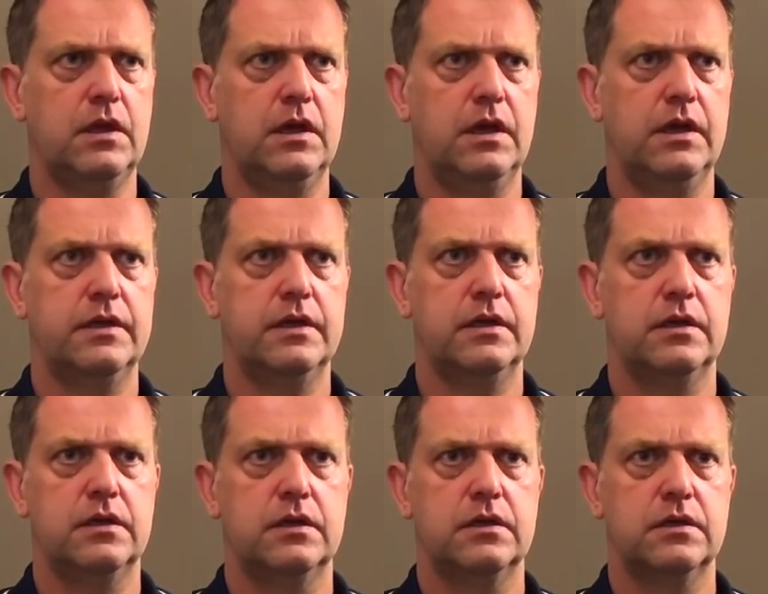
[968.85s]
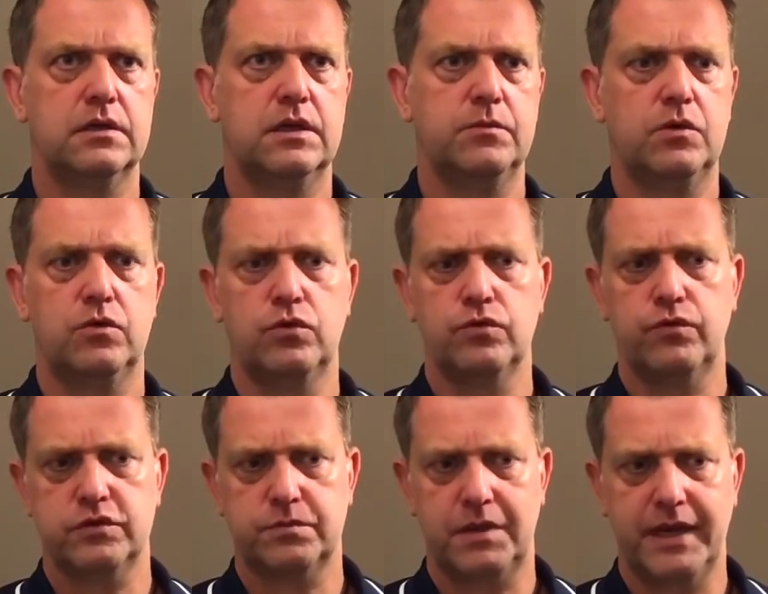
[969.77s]
and Kim Jong-un
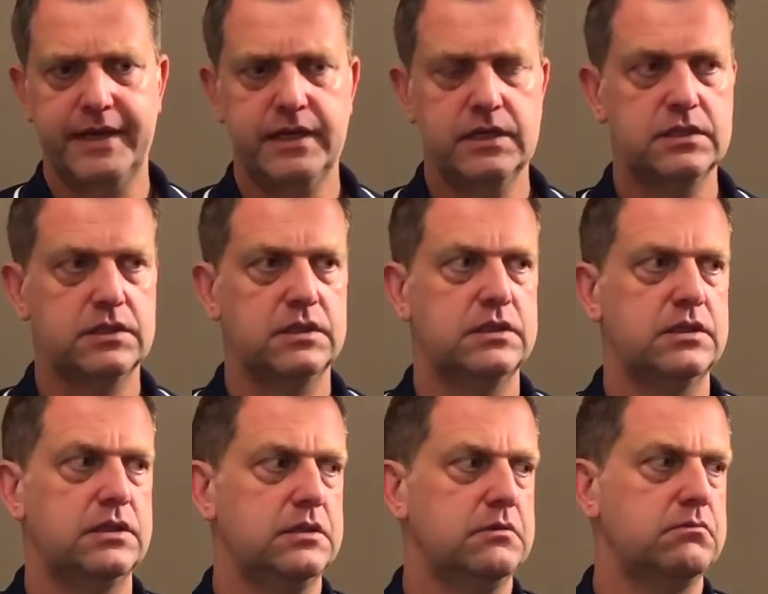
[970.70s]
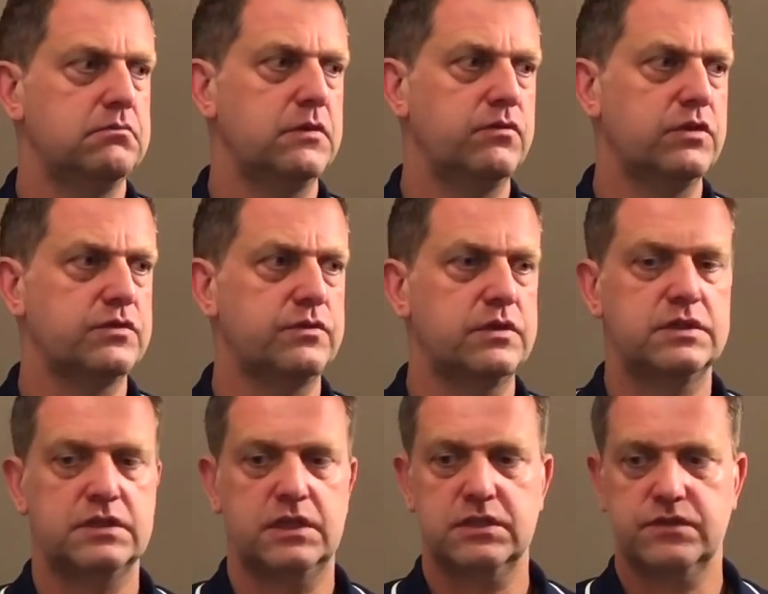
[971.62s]
was playing it, and he was very
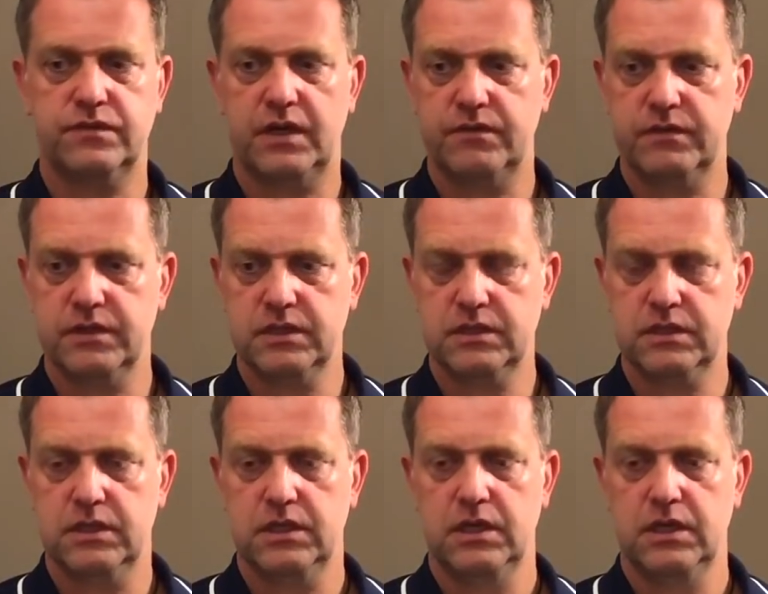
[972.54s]
satisfied with it.